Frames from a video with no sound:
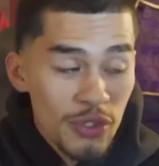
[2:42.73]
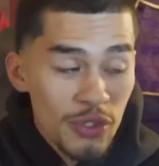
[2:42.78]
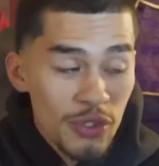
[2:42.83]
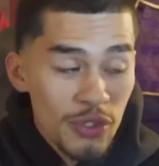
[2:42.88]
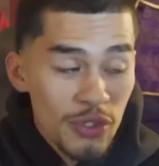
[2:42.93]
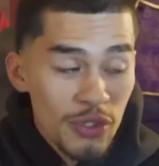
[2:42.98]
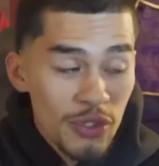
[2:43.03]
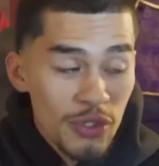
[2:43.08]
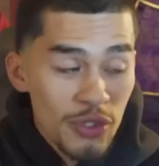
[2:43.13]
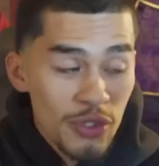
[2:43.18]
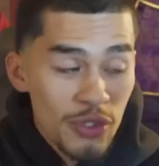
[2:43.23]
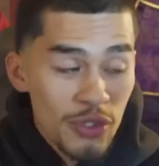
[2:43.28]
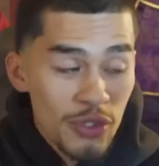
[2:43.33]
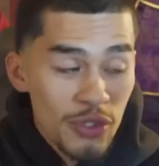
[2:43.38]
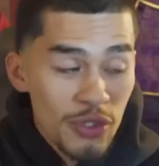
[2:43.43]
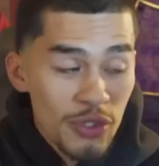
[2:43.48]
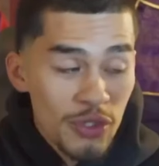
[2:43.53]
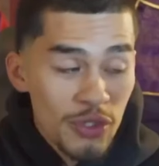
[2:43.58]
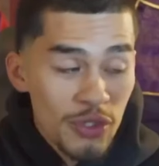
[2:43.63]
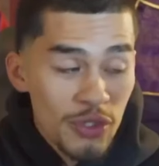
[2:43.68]

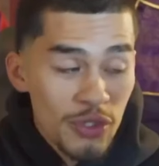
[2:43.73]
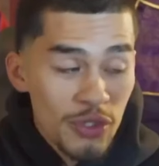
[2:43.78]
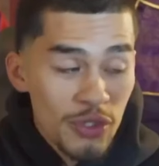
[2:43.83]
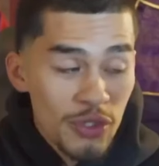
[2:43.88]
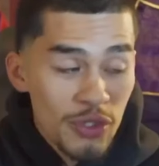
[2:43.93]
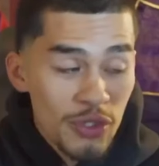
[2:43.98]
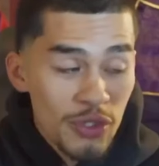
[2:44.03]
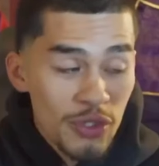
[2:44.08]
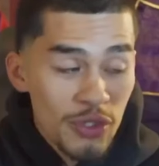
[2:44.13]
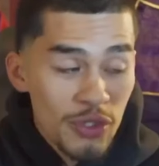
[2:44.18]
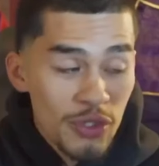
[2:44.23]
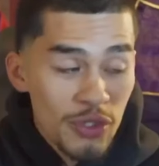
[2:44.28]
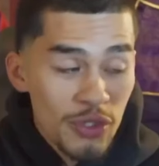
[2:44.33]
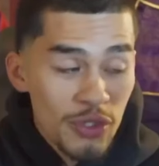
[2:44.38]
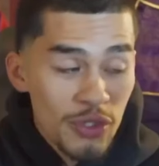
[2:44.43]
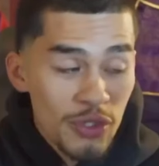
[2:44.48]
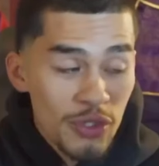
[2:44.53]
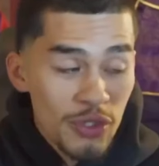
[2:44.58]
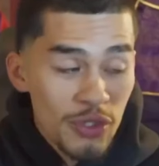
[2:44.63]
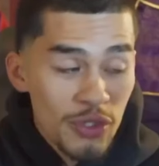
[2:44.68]

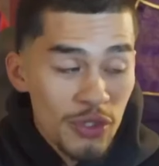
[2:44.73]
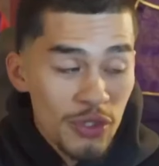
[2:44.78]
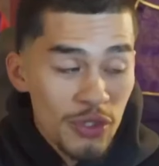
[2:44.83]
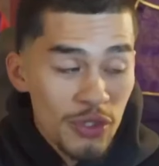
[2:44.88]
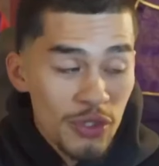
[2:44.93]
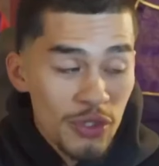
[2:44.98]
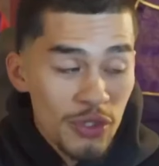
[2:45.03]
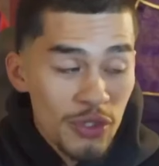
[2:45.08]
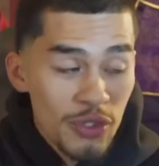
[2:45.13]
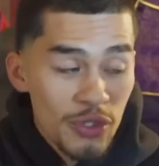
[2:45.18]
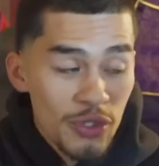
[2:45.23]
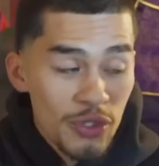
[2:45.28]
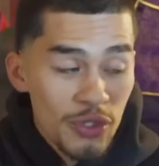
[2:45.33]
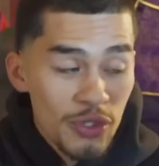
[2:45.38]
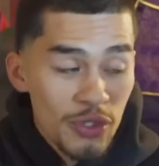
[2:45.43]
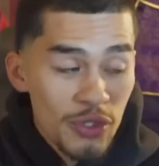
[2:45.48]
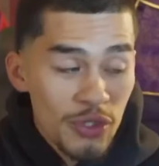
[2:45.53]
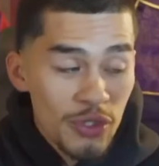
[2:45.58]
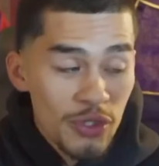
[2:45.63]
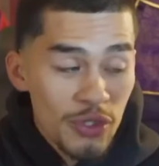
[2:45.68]

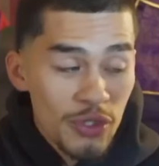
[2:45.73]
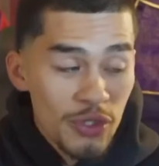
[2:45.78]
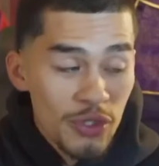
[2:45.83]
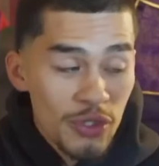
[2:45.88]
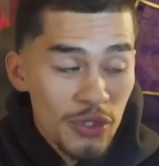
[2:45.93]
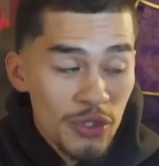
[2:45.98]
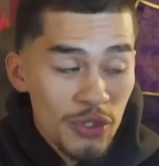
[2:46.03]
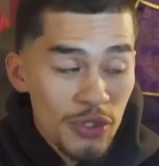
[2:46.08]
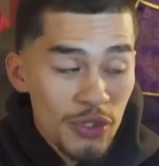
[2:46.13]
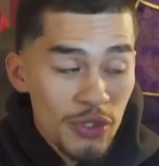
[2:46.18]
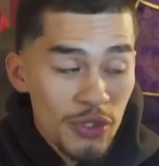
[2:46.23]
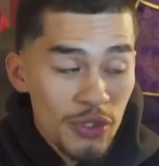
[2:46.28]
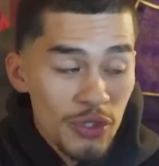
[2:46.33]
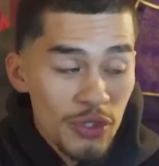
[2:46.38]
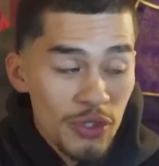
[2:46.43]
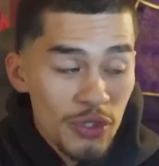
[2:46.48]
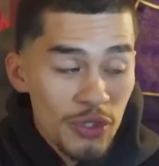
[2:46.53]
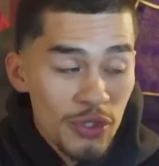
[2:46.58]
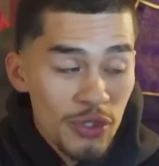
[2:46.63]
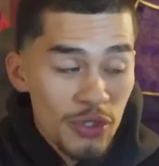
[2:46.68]

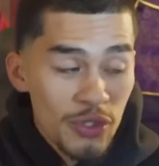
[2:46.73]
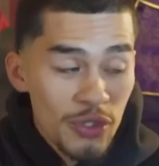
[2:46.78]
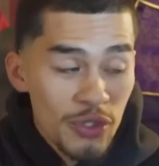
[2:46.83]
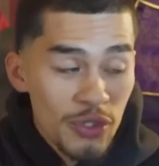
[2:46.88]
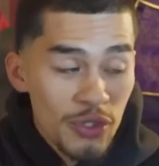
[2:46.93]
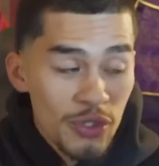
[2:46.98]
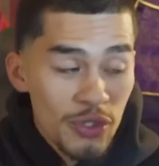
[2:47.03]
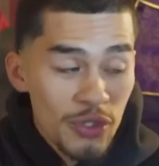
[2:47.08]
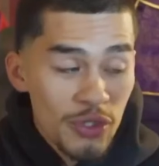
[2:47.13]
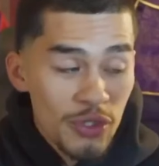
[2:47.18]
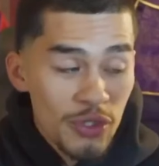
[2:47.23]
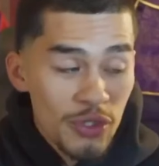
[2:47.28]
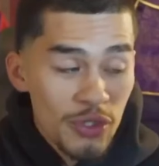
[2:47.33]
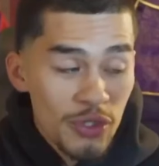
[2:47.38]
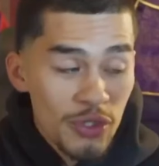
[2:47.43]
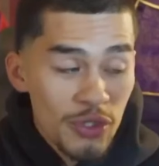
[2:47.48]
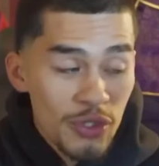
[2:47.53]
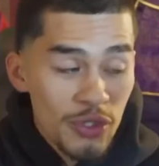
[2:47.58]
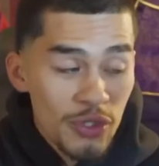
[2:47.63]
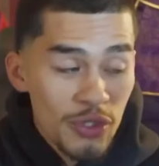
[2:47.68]

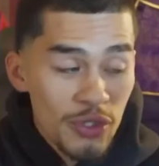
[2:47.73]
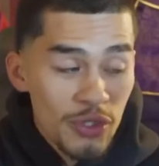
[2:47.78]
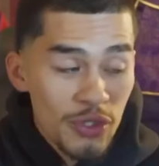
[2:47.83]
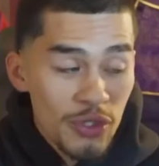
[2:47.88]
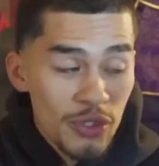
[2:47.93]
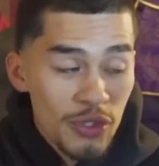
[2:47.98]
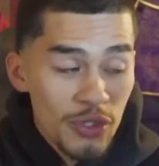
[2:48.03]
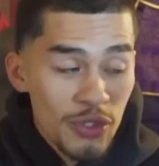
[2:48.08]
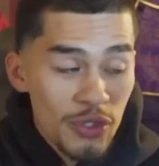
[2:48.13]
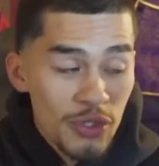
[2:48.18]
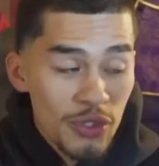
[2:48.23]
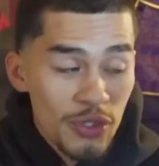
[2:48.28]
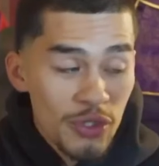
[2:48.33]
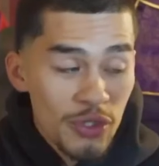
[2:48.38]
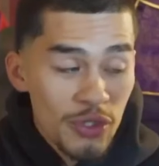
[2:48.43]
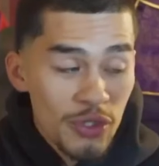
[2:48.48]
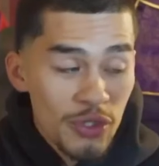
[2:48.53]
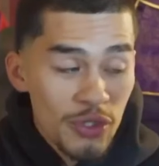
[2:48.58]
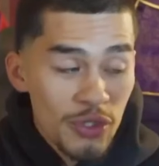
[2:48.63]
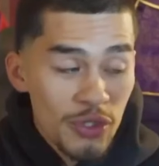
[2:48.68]

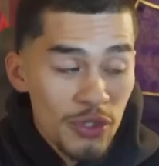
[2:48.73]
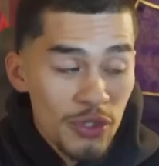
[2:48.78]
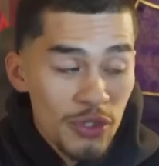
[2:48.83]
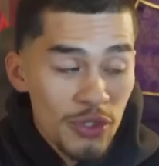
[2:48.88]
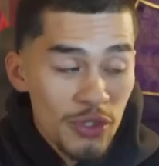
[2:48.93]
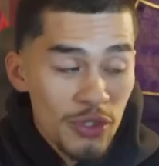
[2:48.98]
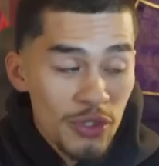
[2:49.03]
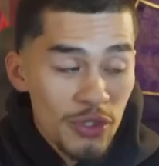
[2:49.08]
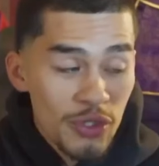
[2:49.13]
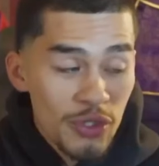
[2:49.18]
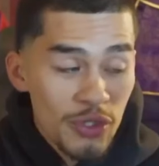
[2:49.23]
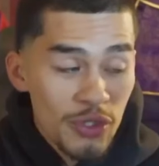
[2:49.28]
(silent)